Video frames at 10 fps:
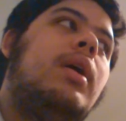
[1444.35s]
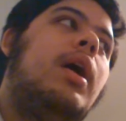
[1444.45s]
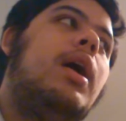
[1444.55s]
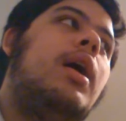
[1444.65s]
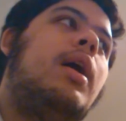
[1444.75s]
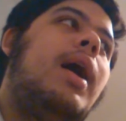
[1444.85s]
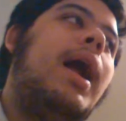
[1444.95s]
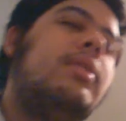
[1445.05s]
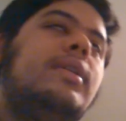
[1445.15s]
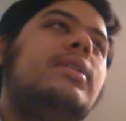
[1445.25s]
Uh,
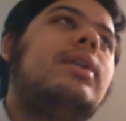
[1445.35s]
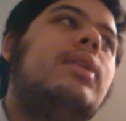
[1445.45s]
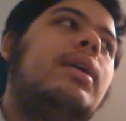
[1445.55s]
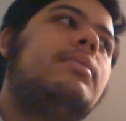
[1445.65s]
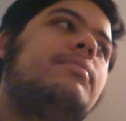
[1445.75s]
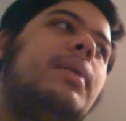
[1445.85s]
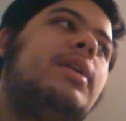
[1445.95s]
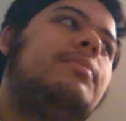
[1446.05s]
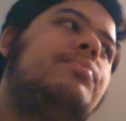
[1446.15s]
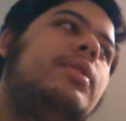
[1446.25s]
I think that I
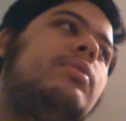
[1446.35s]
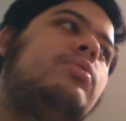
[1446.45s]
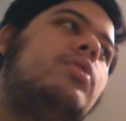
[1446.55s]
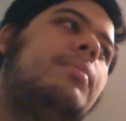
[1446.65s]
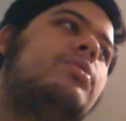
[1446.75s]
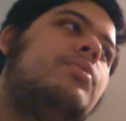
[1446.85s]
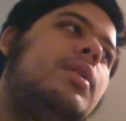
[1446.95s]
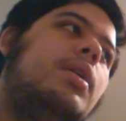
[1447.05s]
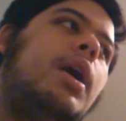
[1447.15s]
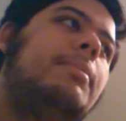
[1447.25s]
made a pretty good
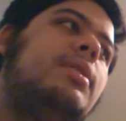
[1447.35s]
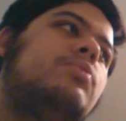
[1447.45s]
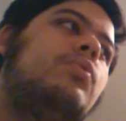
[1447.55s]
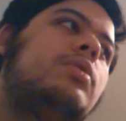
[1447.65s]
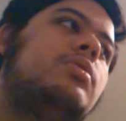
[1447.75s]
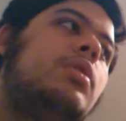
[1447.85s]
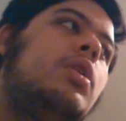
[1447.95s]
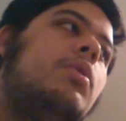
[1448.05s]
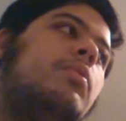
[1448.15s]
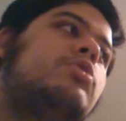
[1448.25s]
commentary. I mean, it was
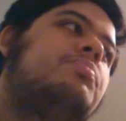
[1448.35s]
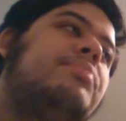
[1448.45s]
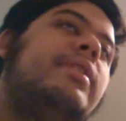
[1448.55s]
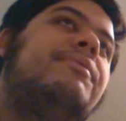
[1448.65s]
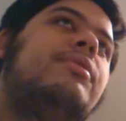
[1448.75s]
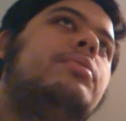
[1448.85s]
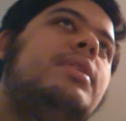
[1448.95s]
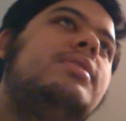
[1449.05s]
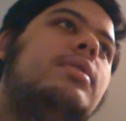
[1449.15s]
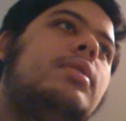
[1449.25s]
was pretty
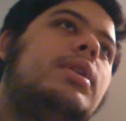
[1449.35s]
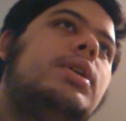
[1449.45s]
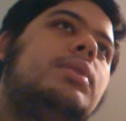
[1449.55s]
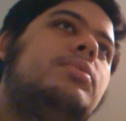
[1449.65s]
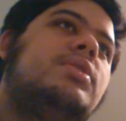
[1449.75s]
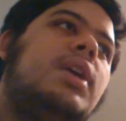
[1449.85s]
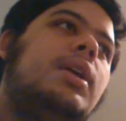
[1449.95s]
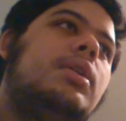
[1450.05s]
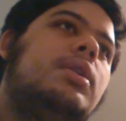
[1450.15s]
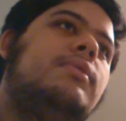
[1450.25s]
fluid, I would say.
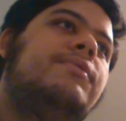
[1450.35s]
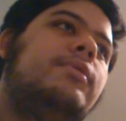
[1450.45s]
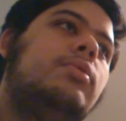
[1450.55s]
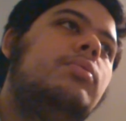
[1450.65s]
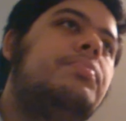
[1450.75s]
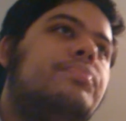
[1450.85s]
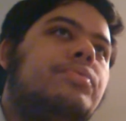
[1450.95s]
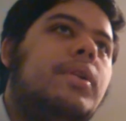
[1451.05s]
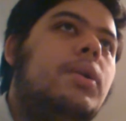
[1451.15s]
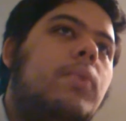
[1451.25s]
It flew
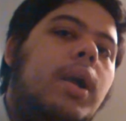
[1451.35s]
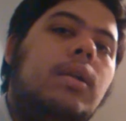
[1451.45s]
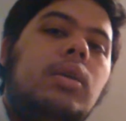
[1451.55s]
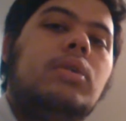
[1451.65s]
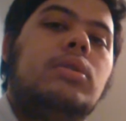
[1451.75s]
pretty well.